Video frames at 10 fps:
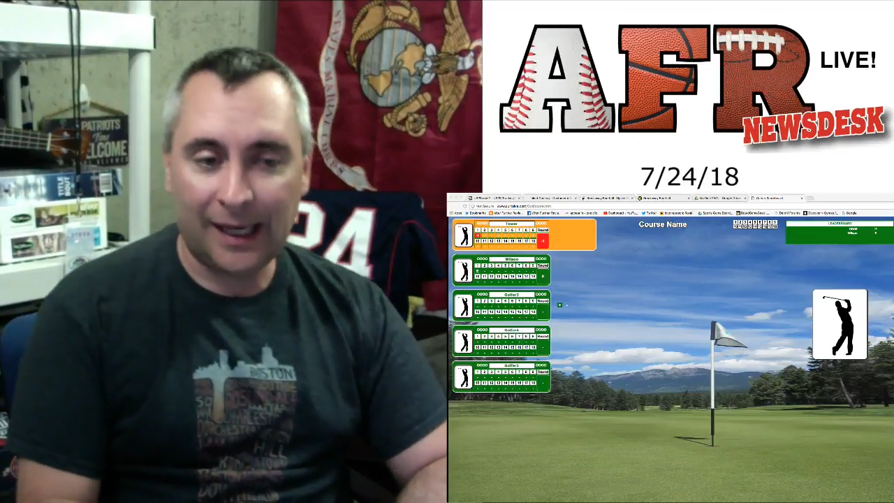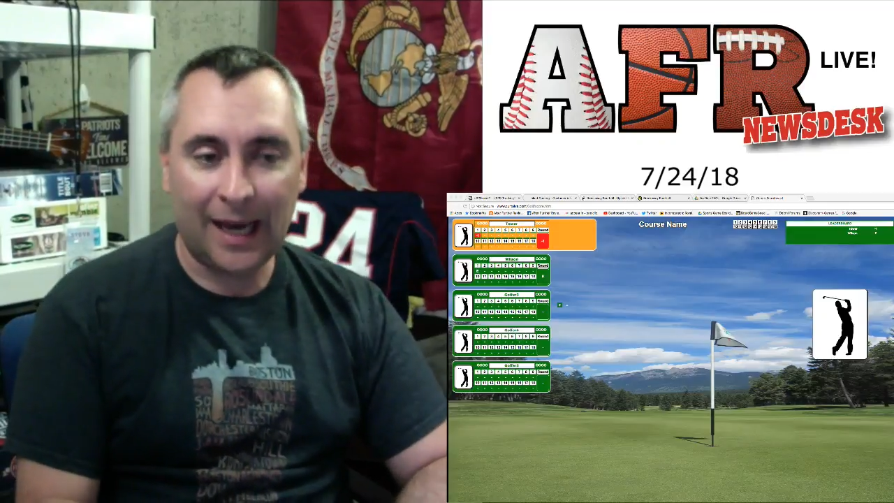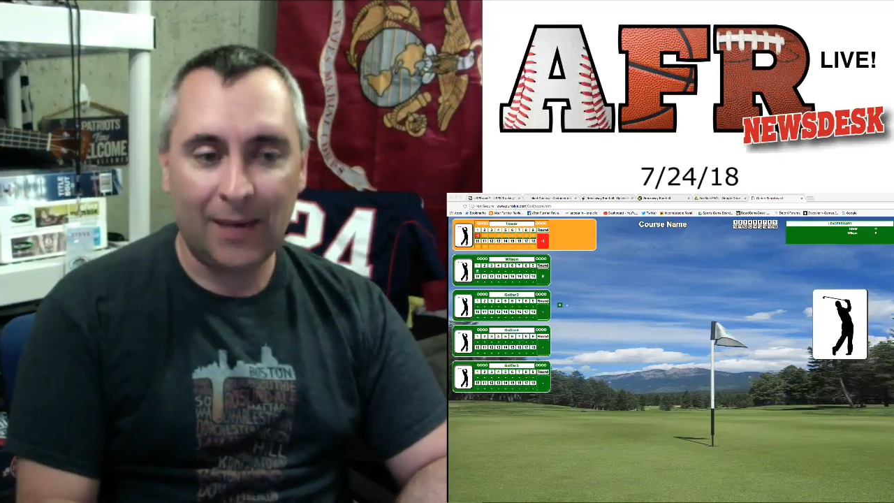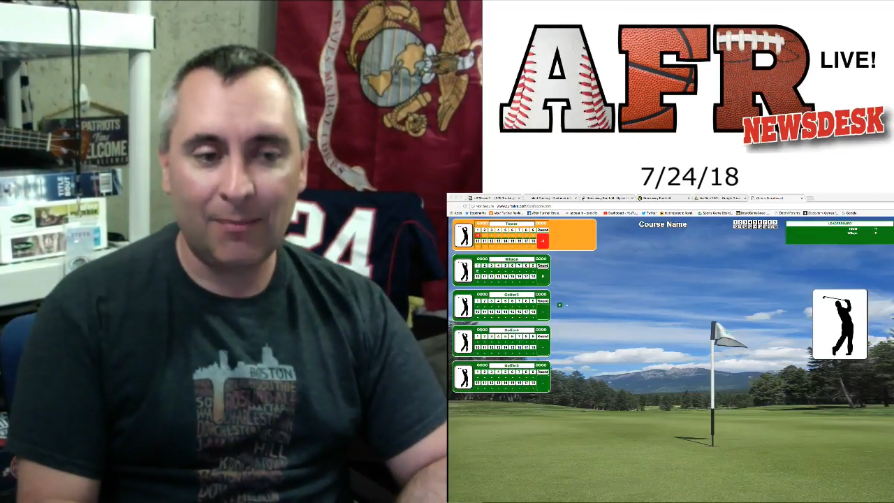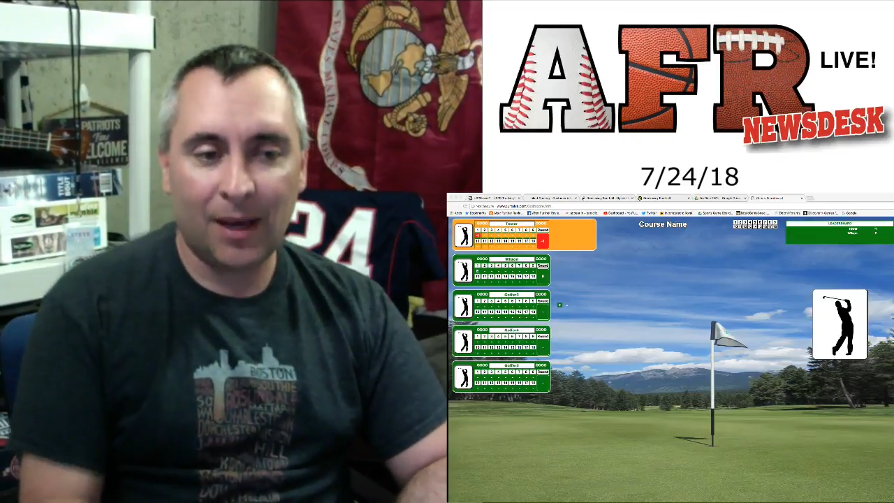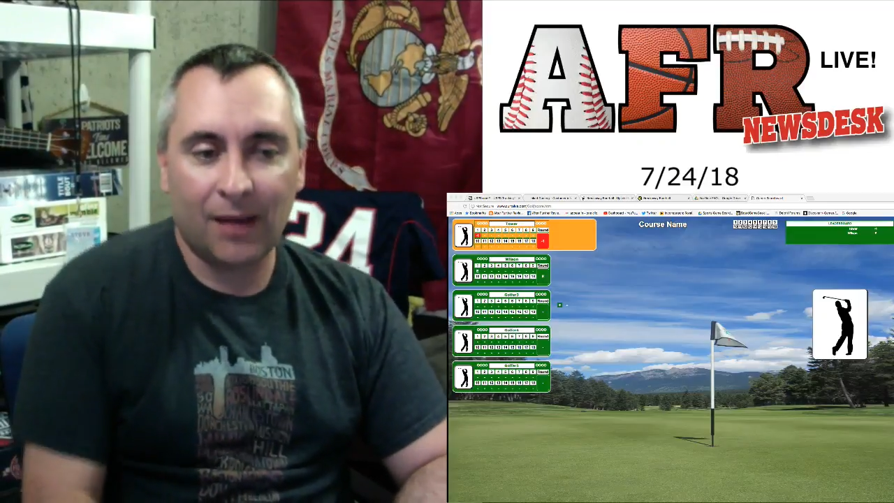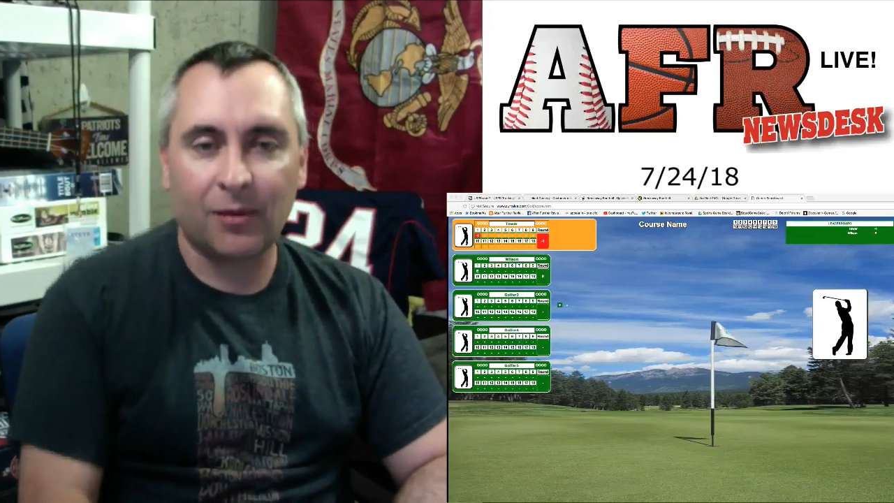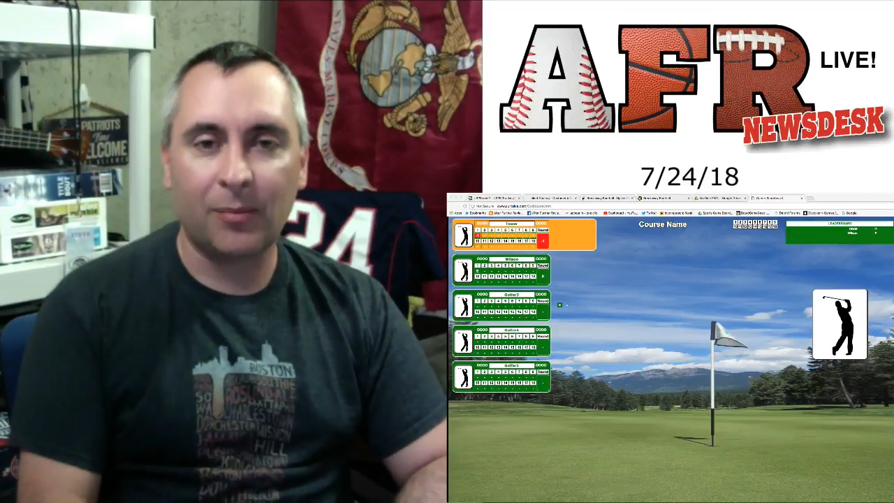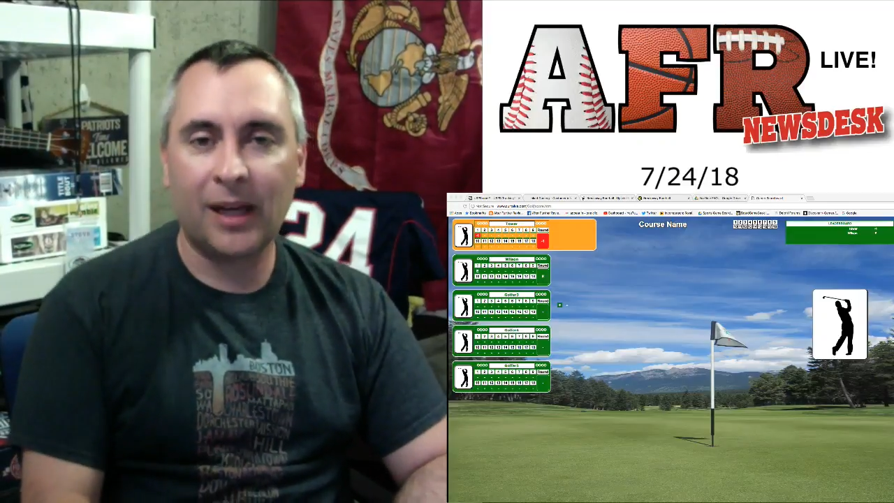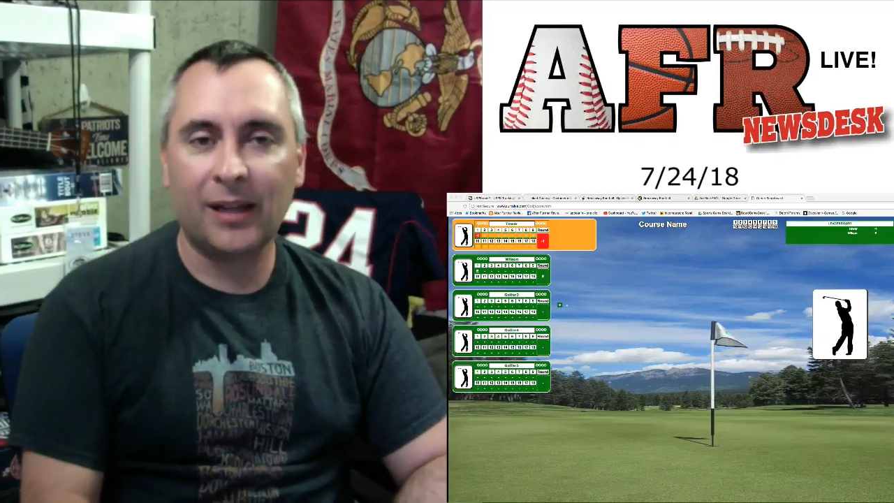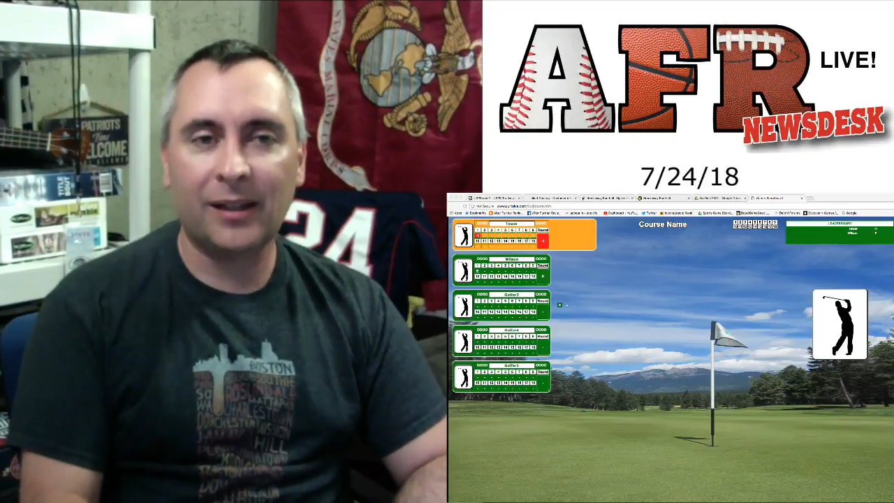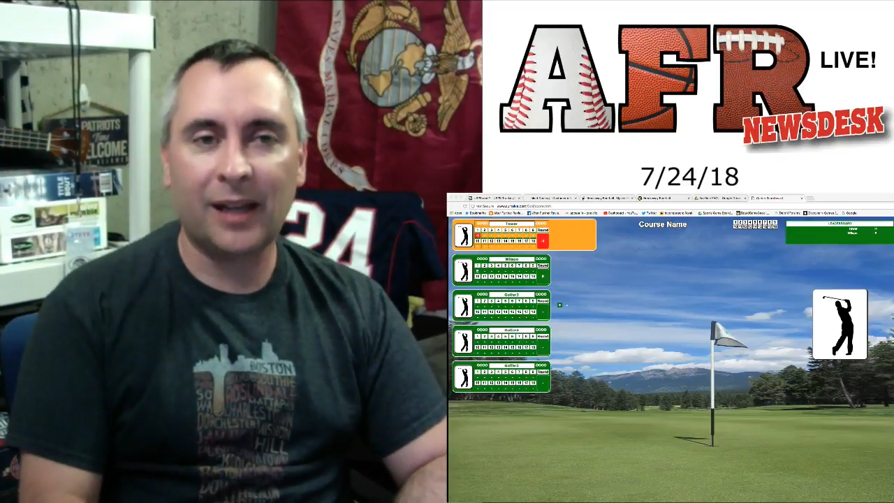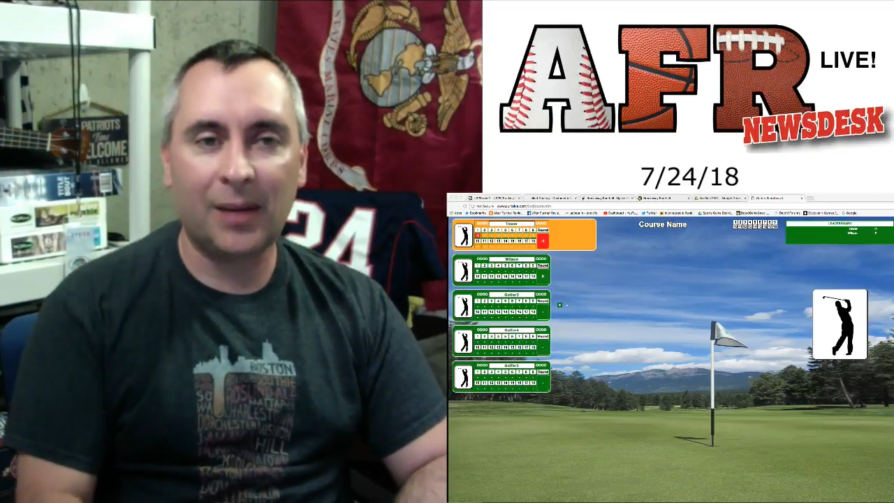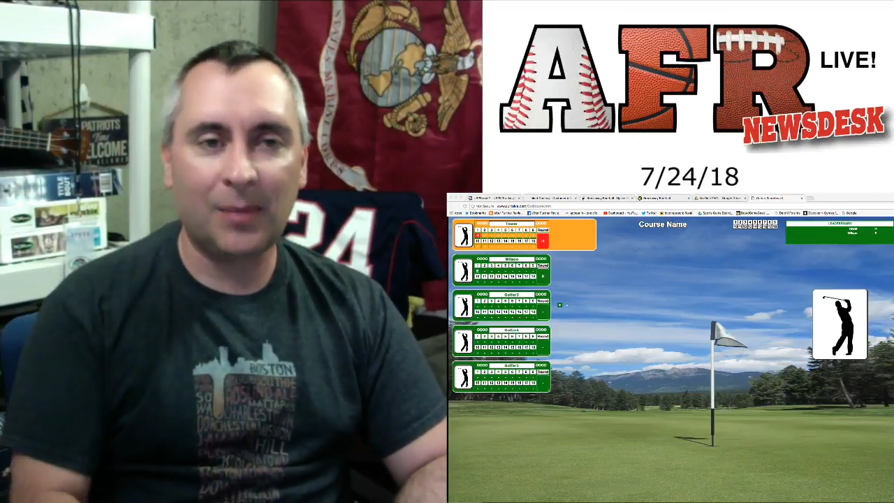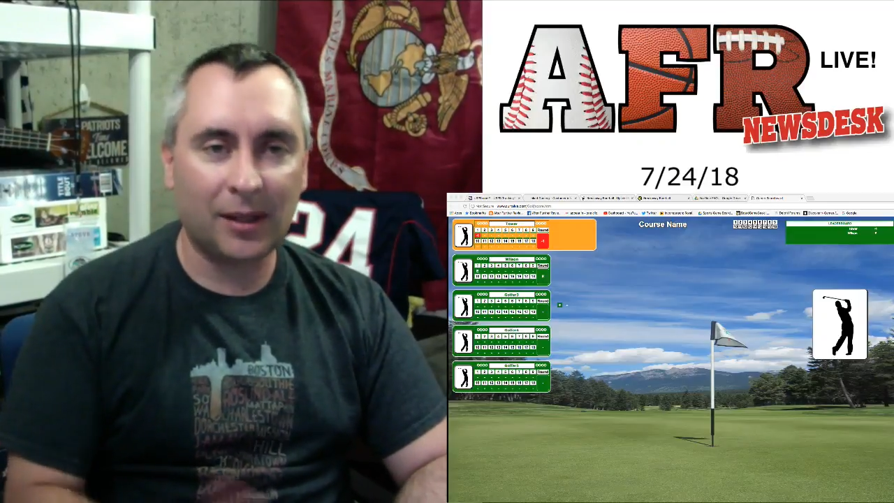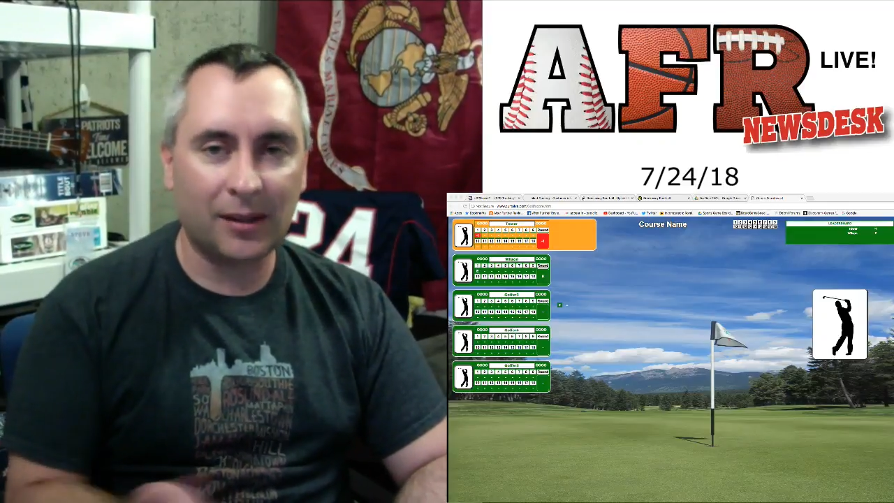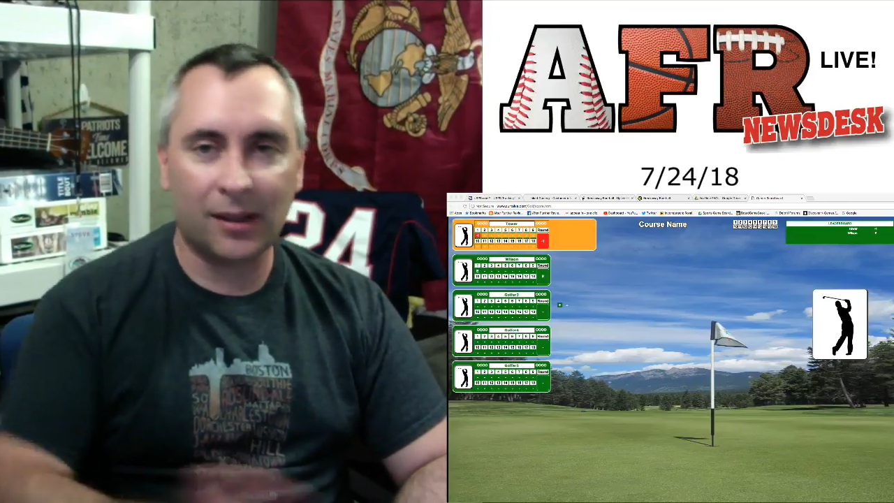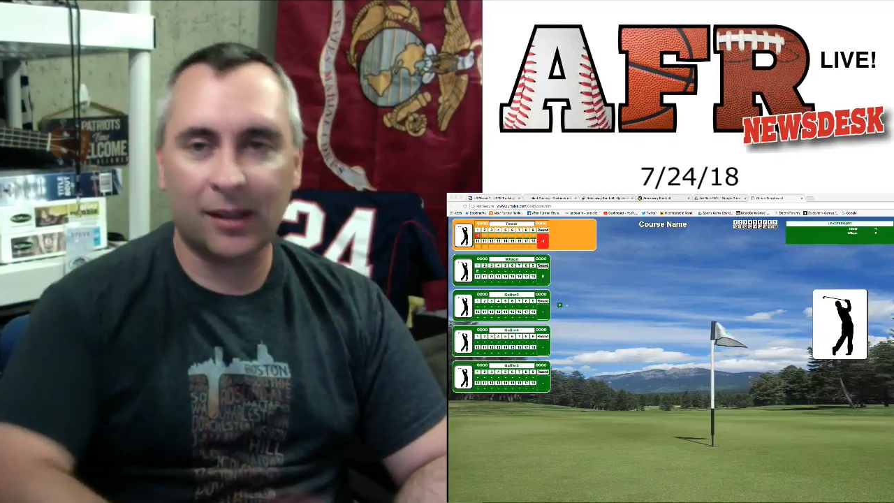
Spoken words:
game mat from Inked Gaming,